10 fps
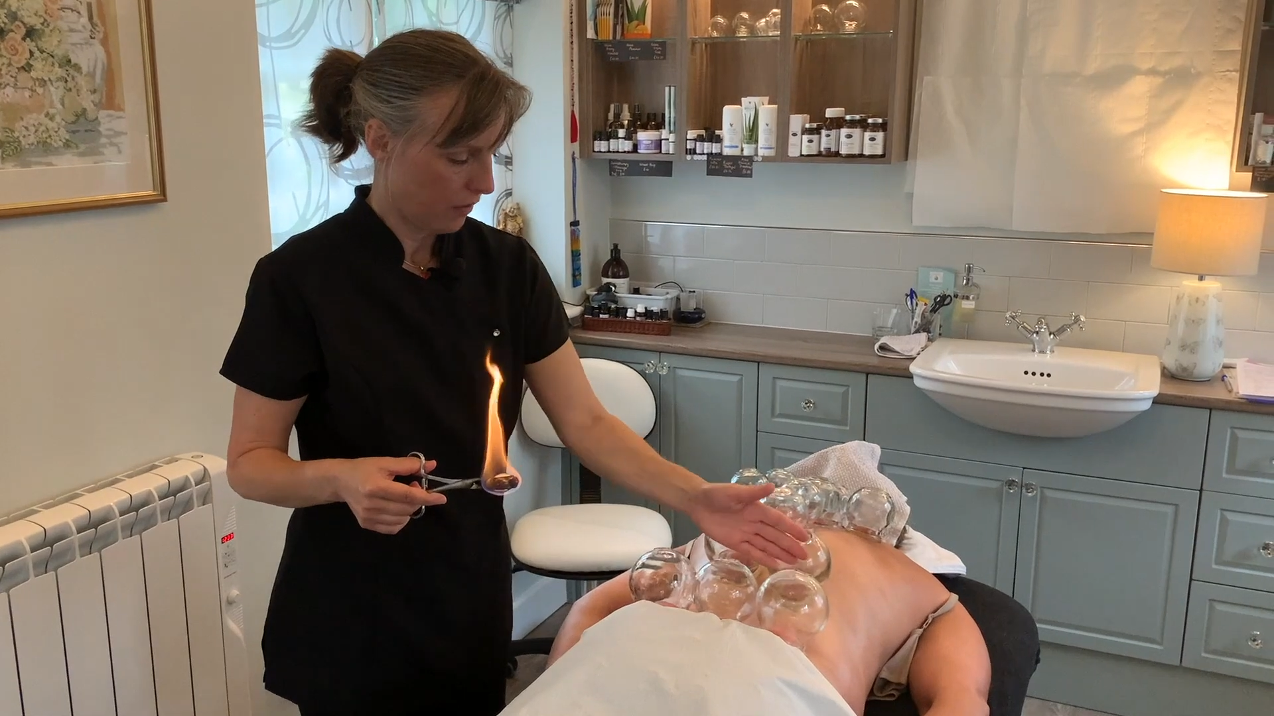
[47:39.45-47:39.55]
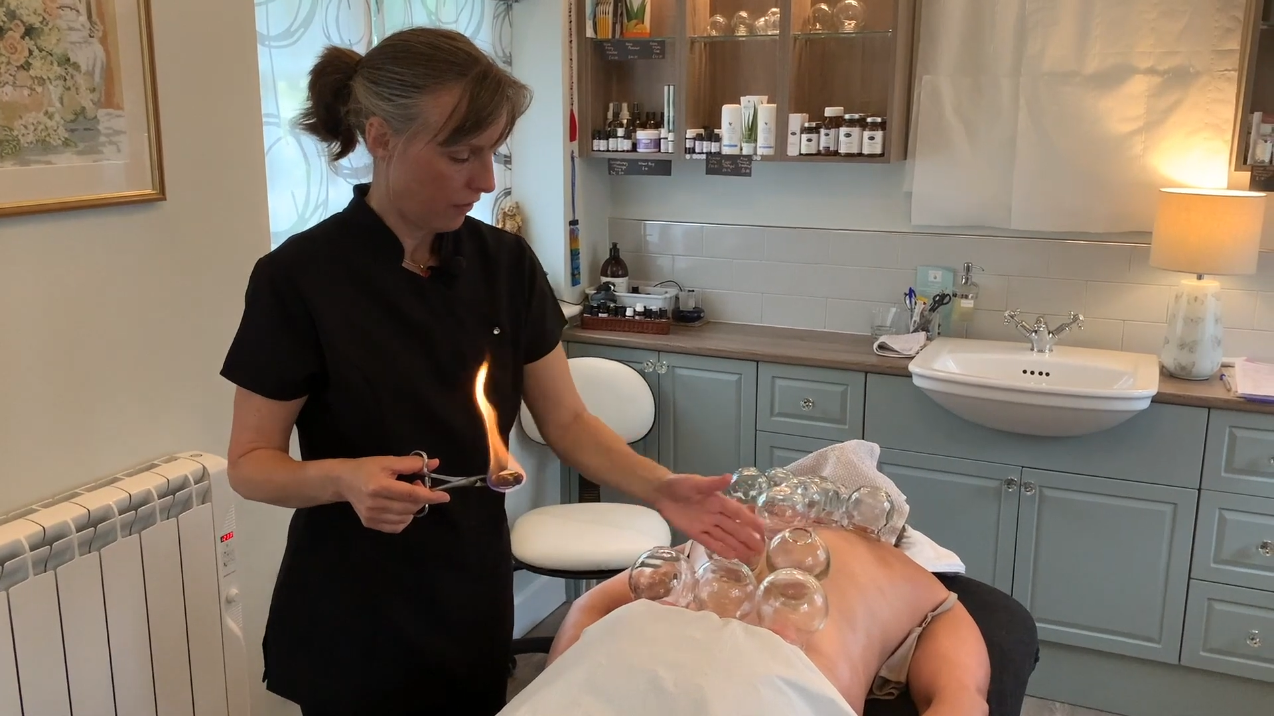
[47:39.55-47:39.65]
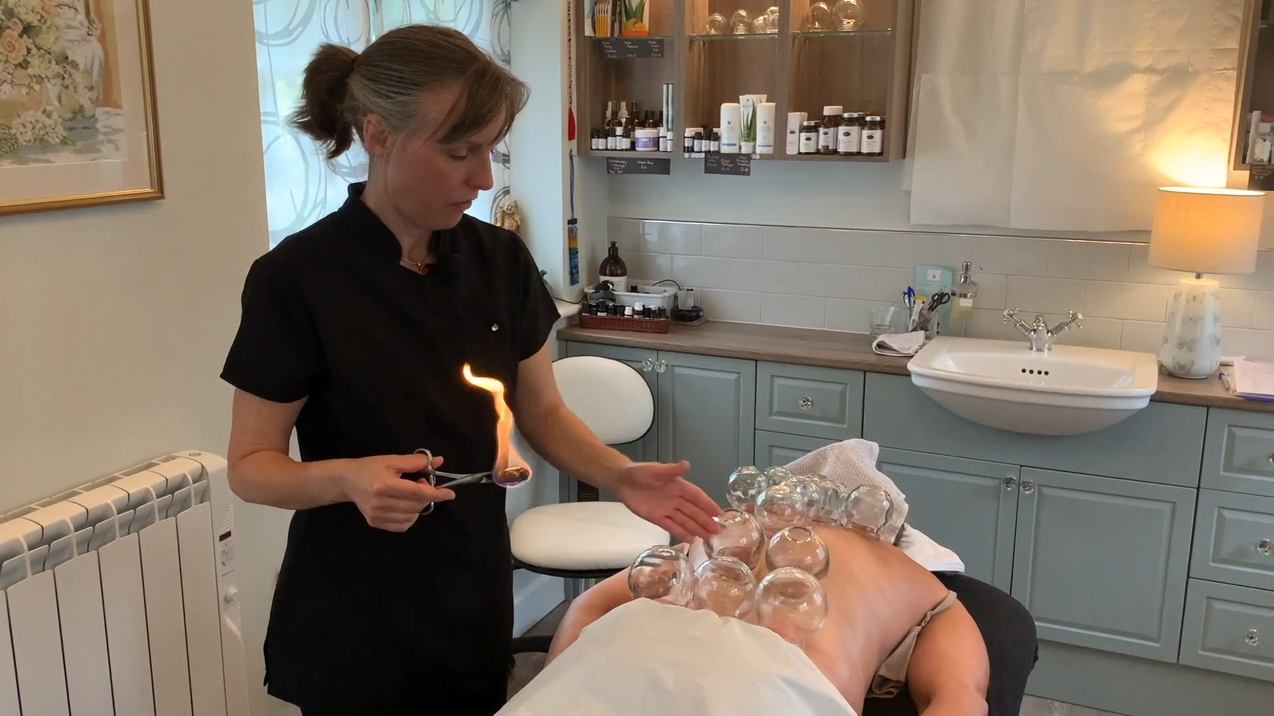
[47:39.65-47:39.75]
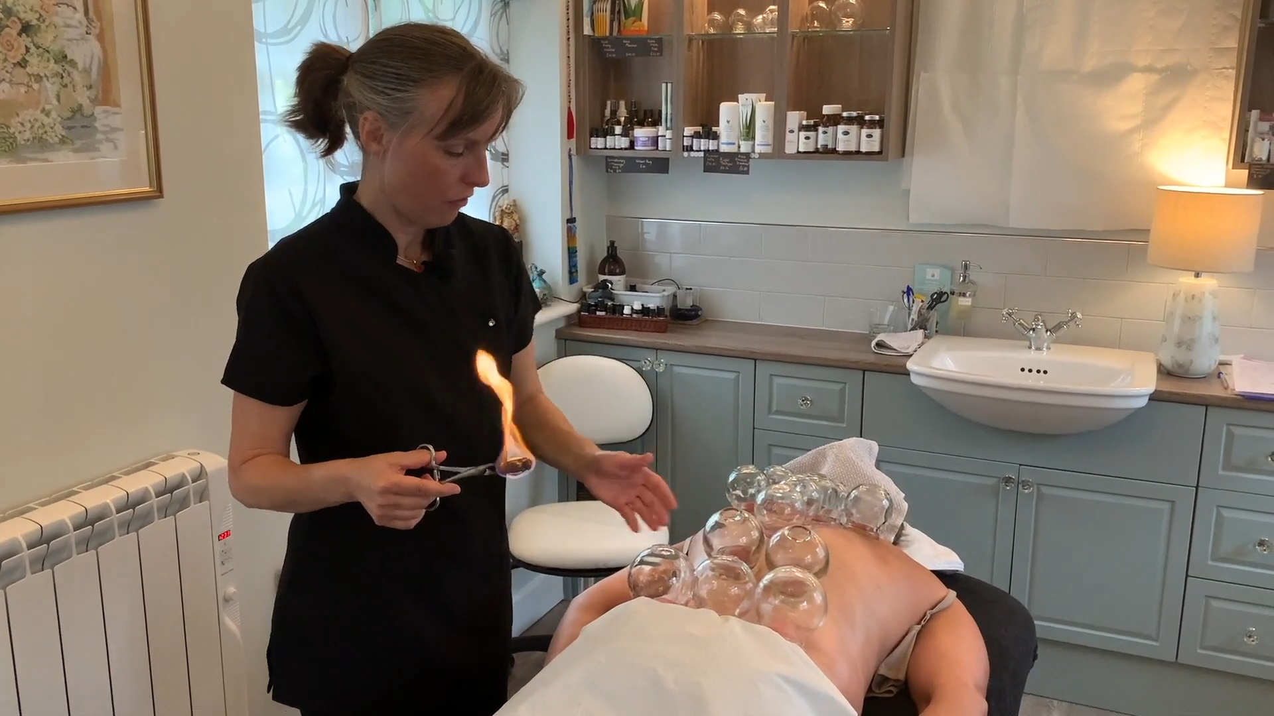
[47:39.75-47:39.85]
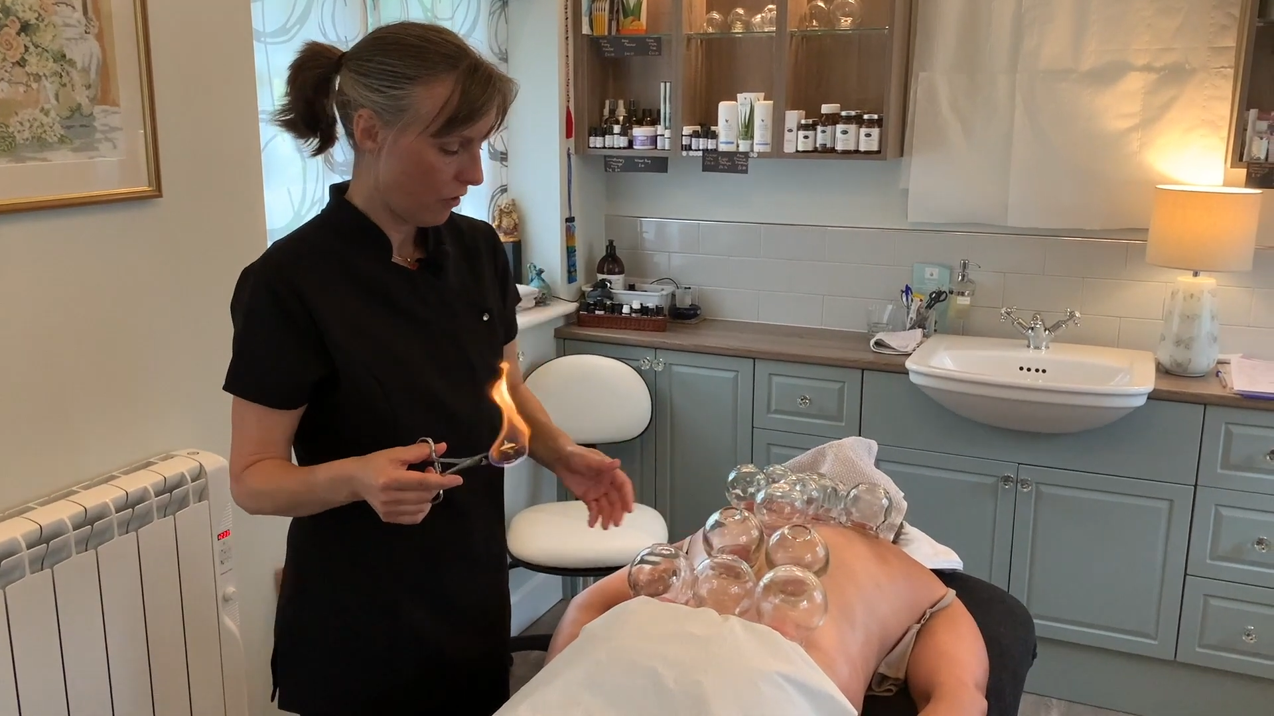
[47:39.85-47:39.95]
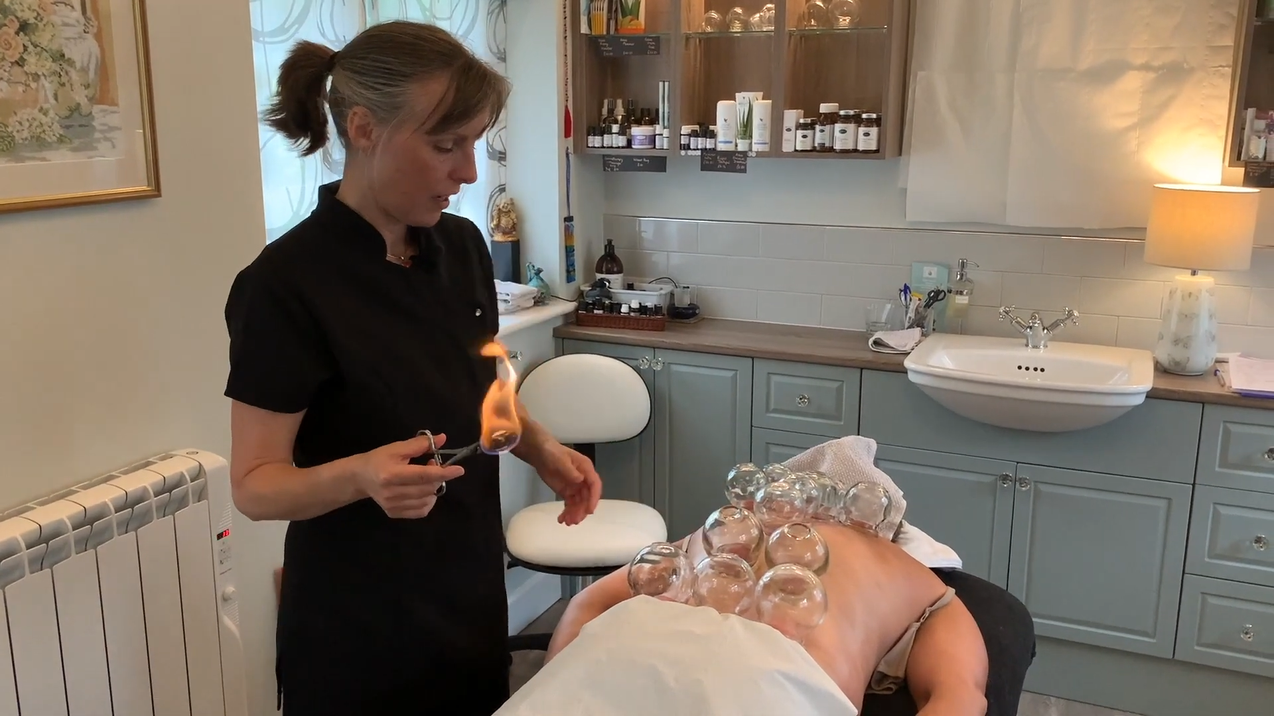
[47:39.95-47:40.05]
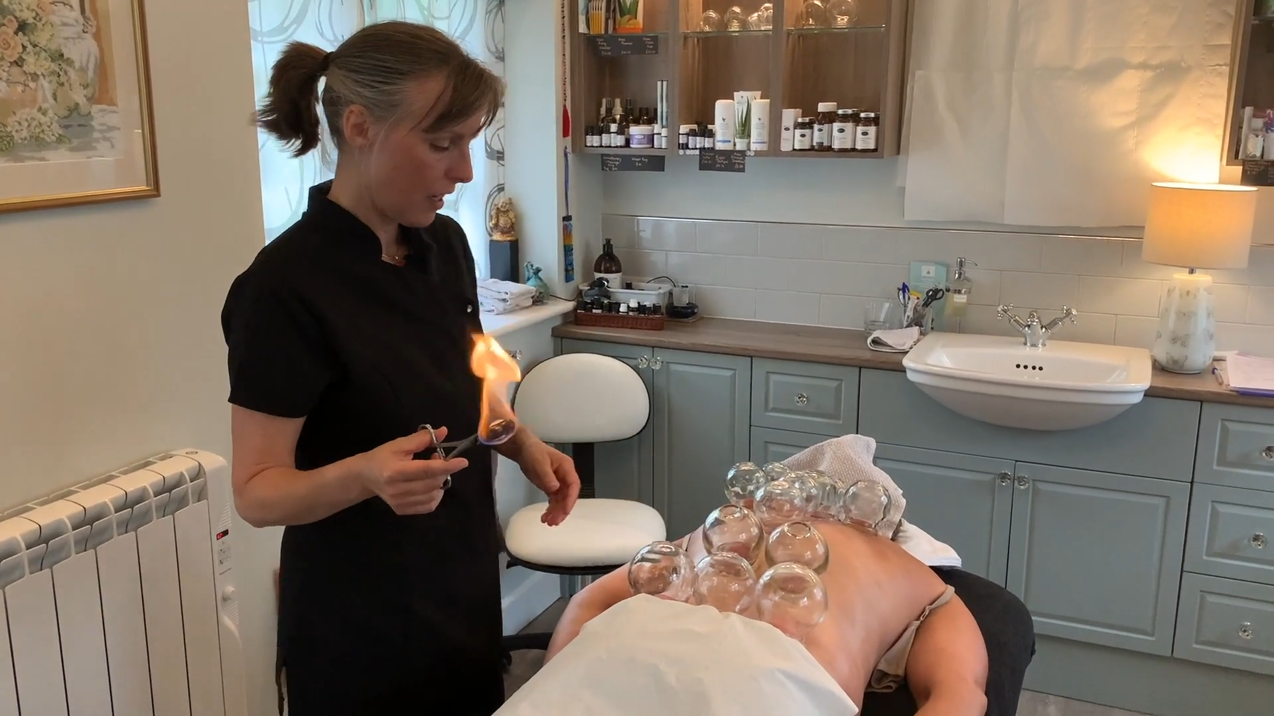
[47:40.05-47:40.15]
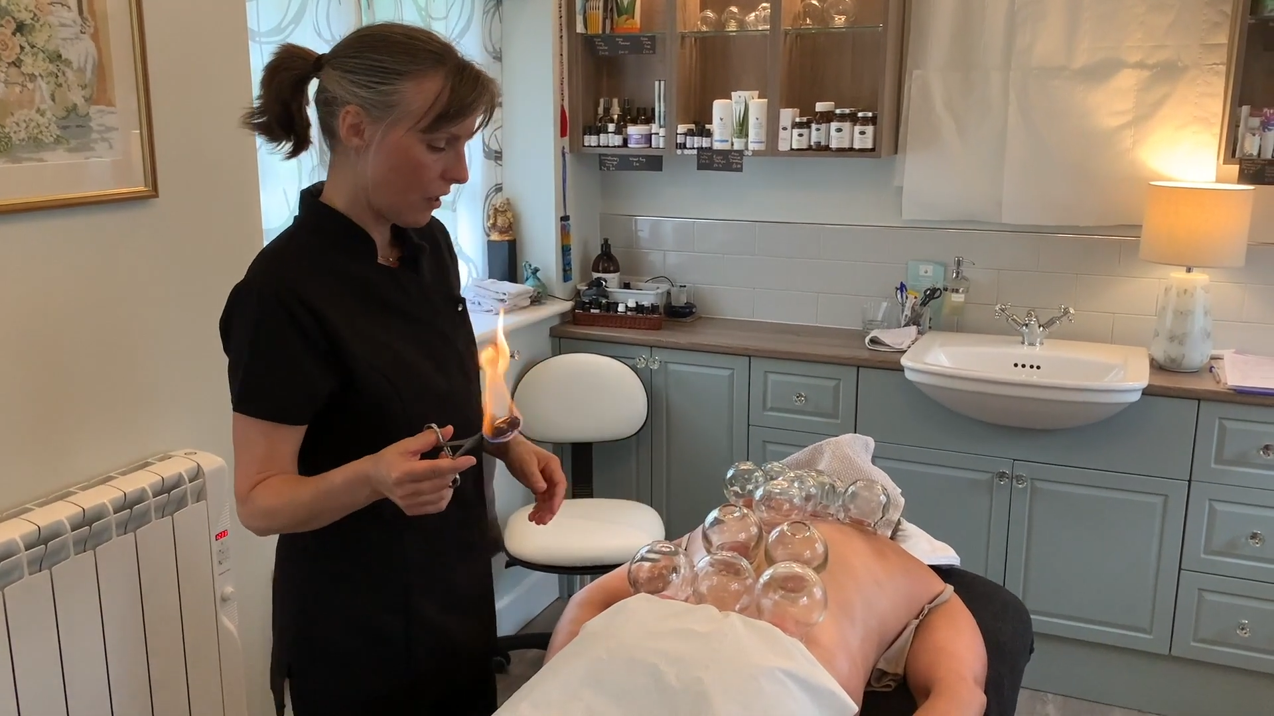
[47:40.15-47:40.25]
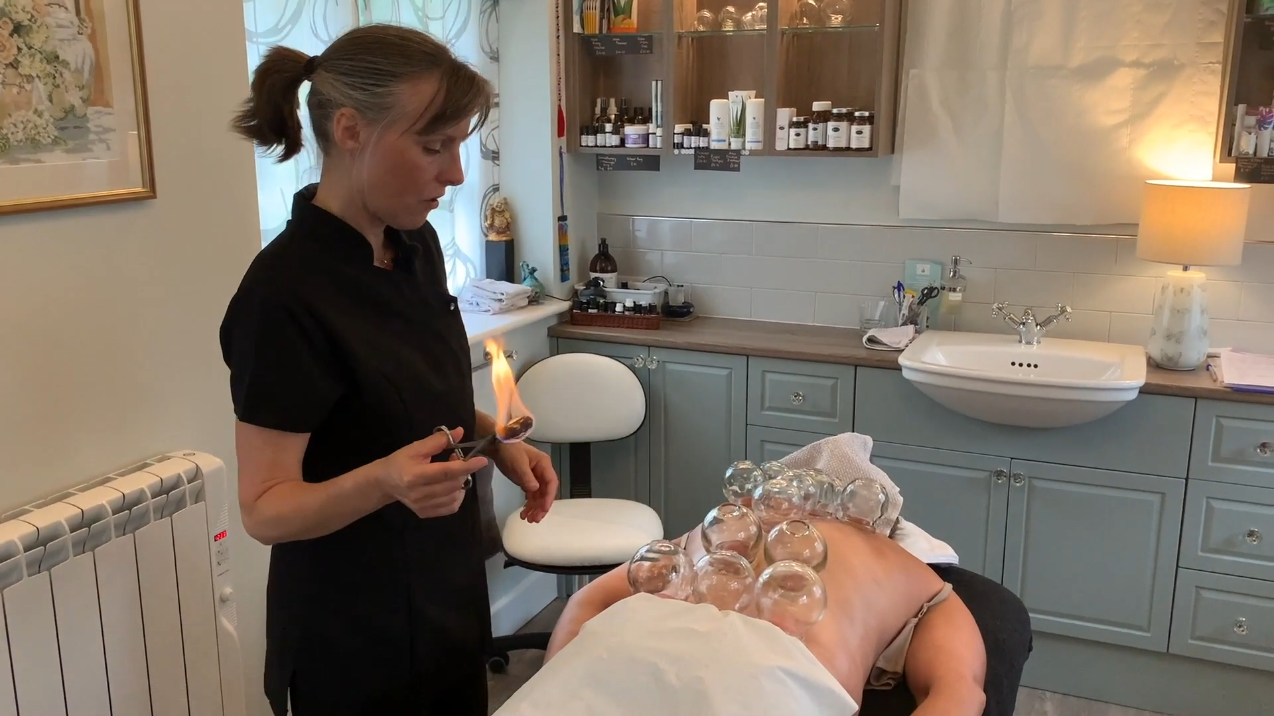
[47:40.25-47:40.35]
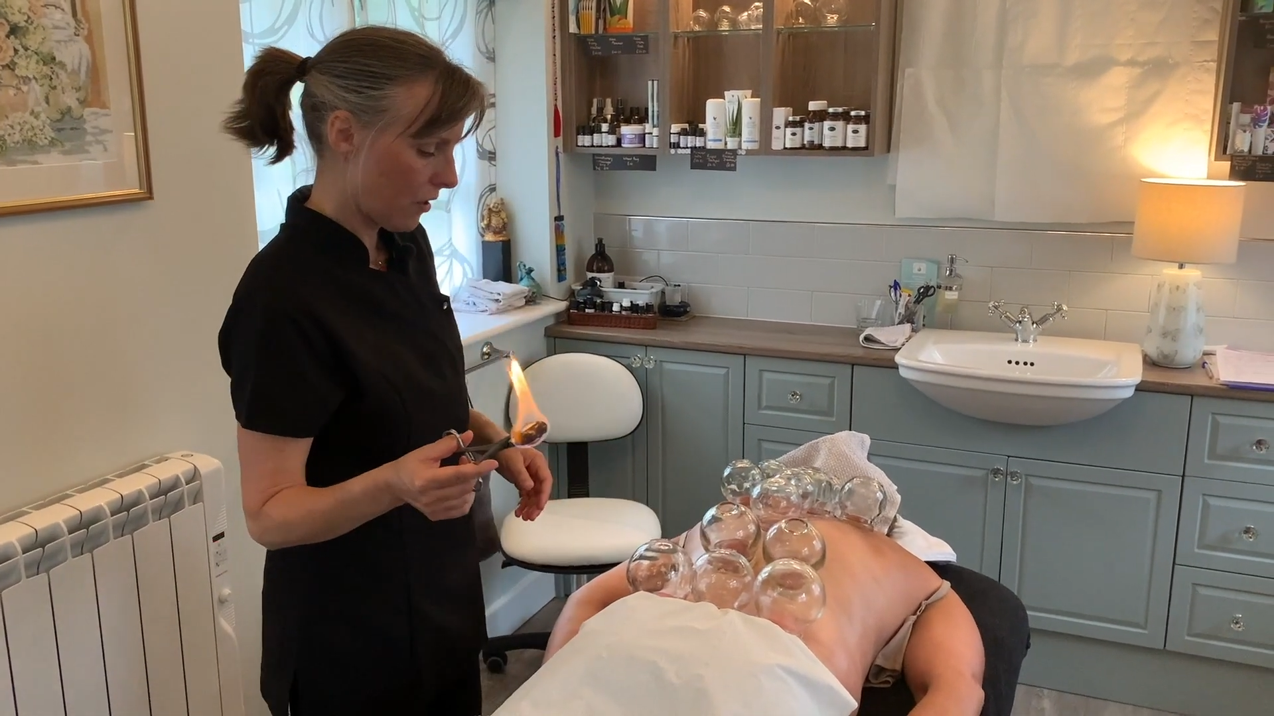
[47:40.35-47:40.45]
3
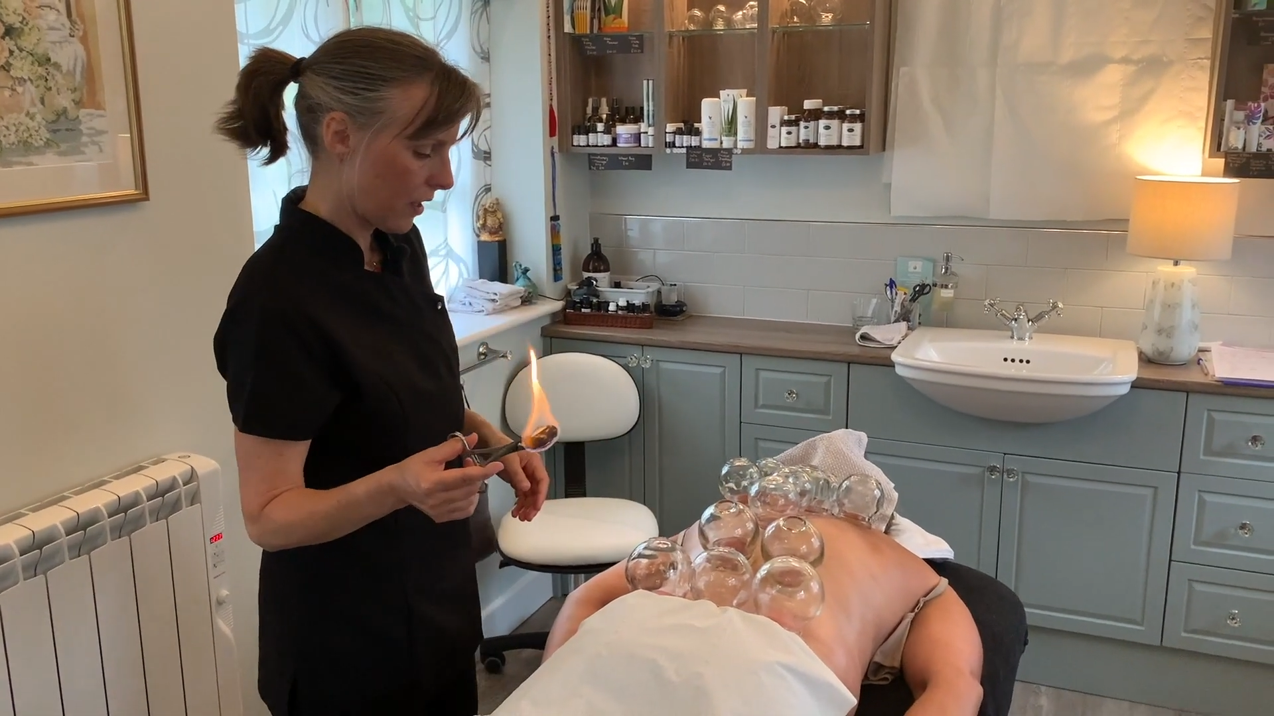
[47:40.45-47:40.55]
across